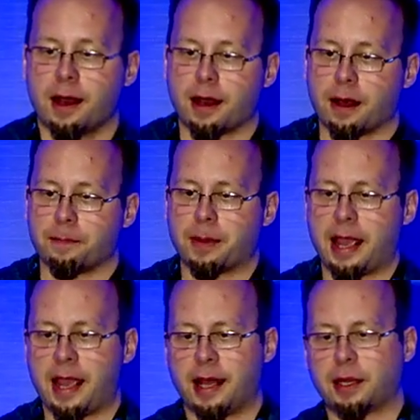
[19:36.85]

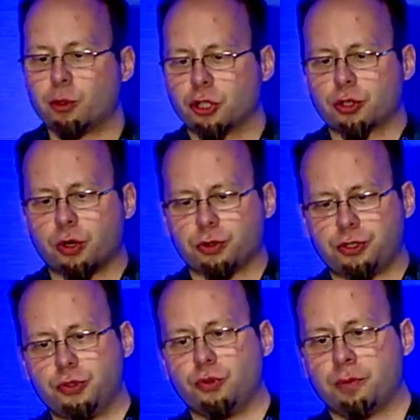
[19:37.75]
And I will not go
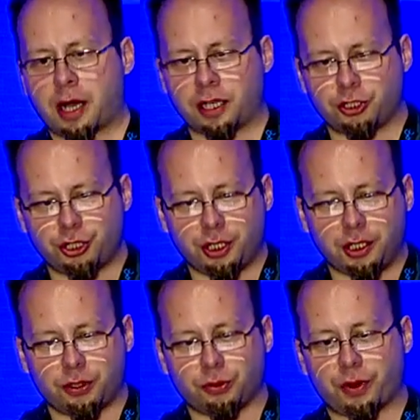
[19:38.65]
too much
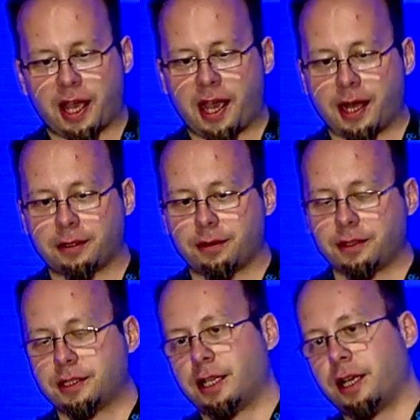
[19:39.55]
into that. There
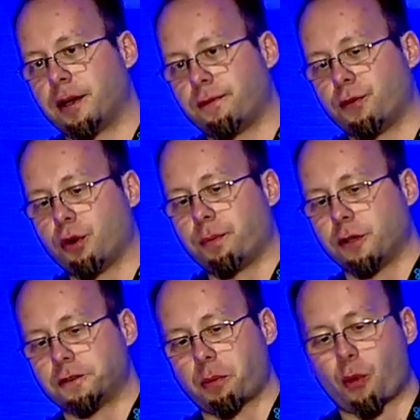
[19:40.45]
is a forum
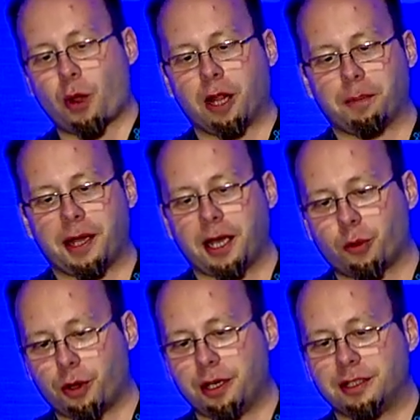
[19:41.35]
post from a while back
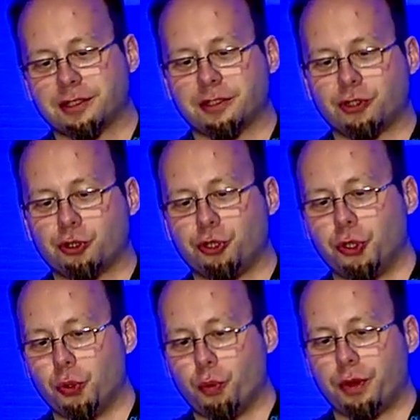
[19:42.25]
where
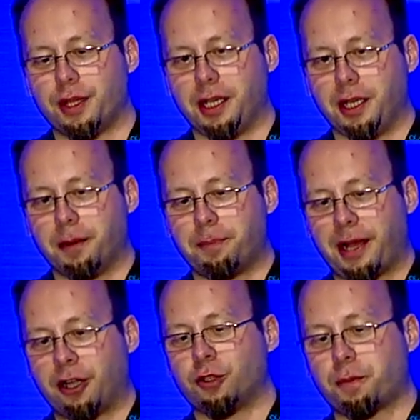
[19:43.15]
instance.new with the
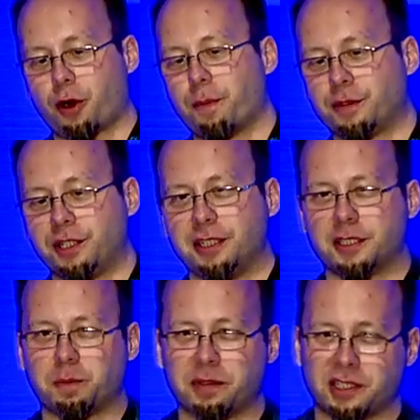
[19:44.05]
parent property is
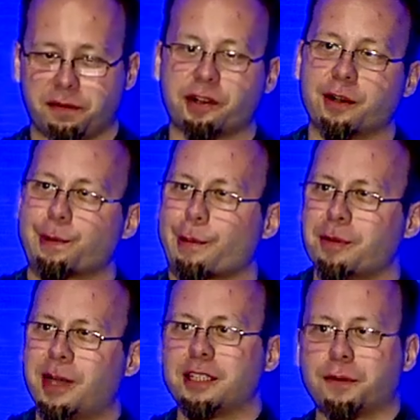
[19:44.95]
specifically
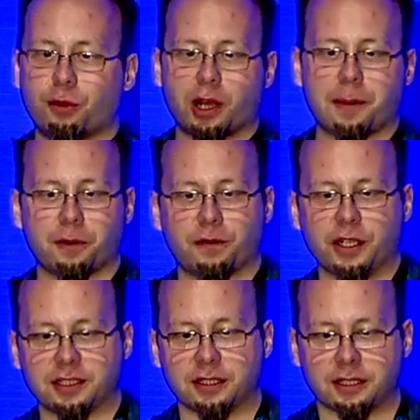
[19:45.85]
problematic for a couple of
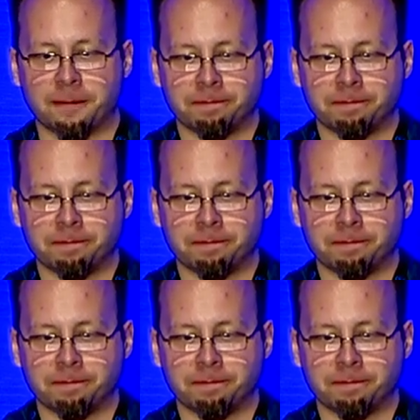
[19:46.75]
reasons.